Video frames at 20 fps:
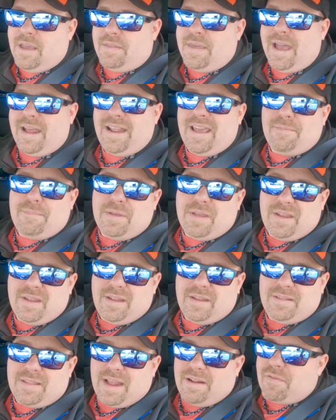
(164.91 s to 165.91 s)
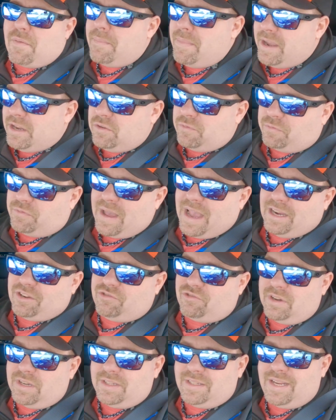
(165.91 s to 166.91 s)
that have a
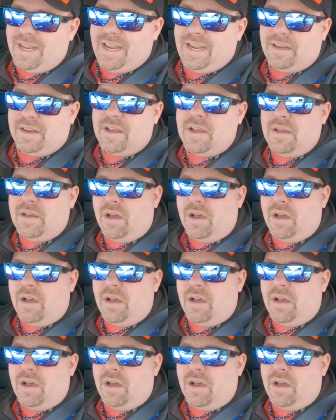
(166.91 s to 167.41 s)
manufacturing date